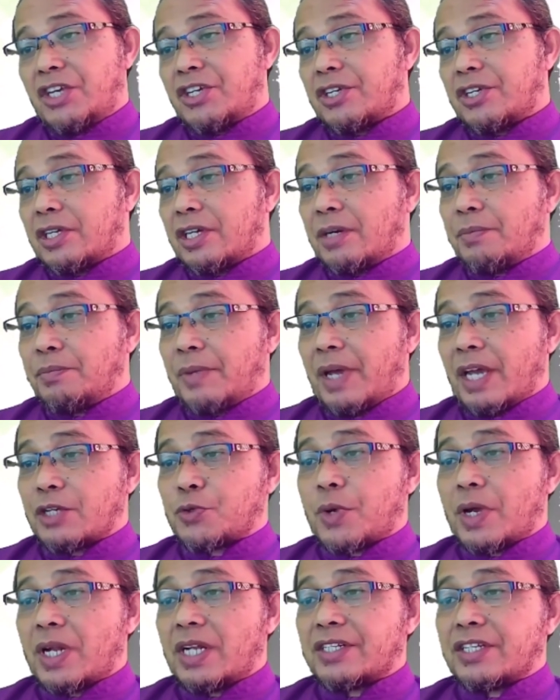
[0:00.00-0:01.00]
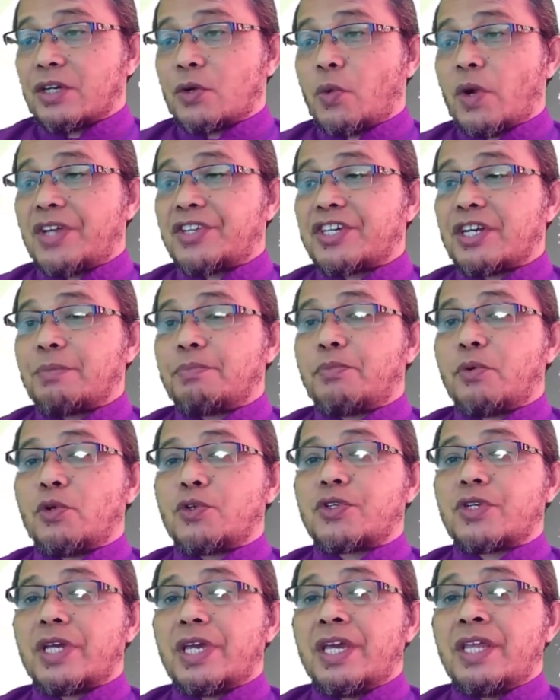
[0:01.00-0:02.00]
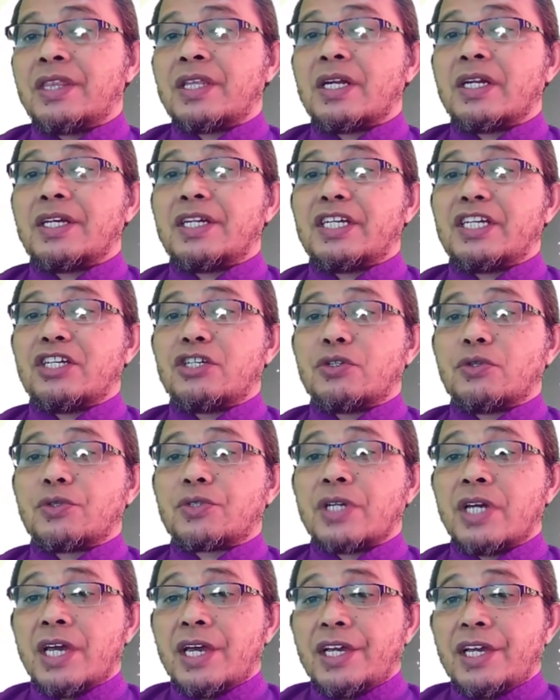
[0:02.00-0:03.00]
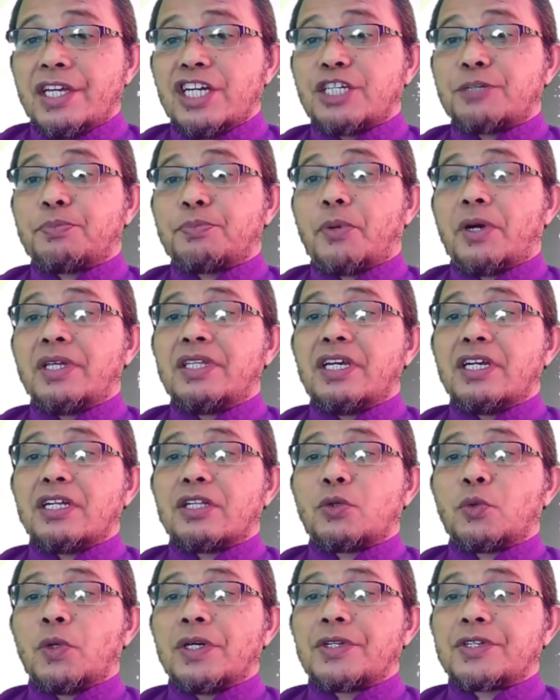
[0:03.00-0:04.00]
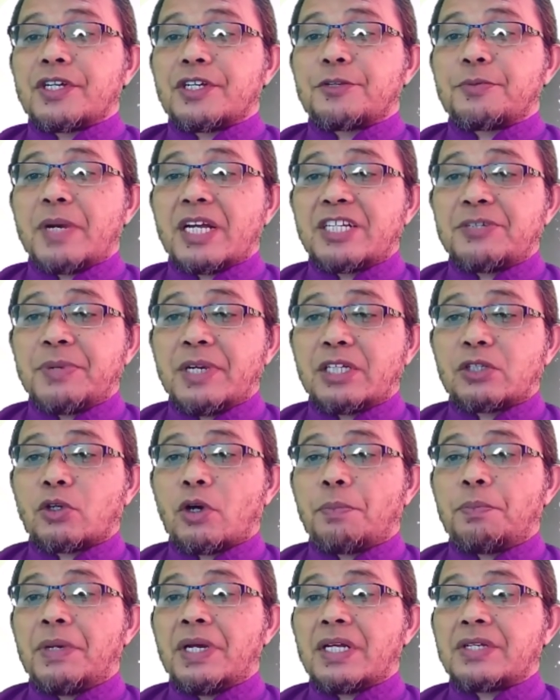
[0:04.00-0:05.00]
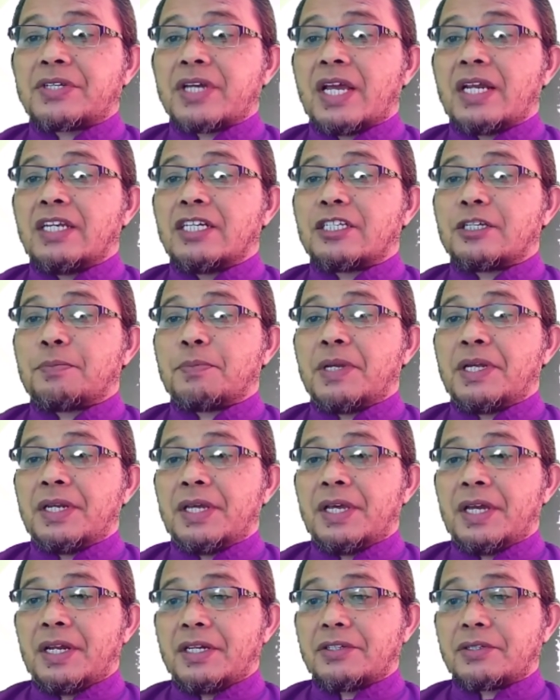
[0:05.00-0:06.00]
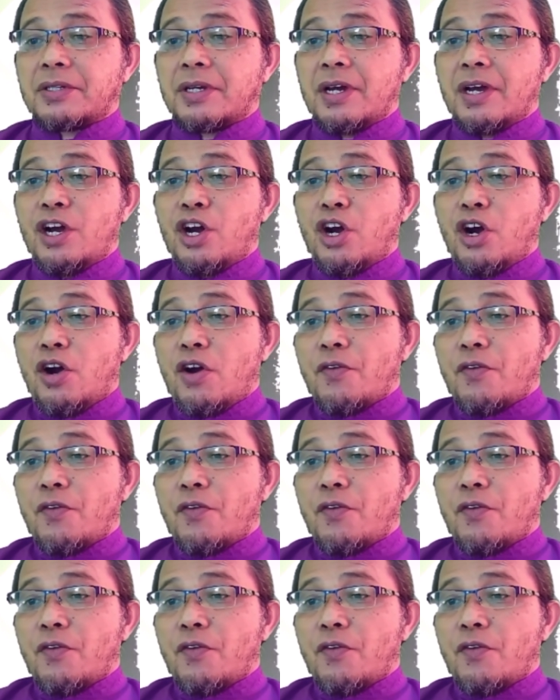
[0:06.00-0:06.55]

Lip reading: Each term, as well as the question posed in the learning issues, is pointing towards specific topics and discipline areas.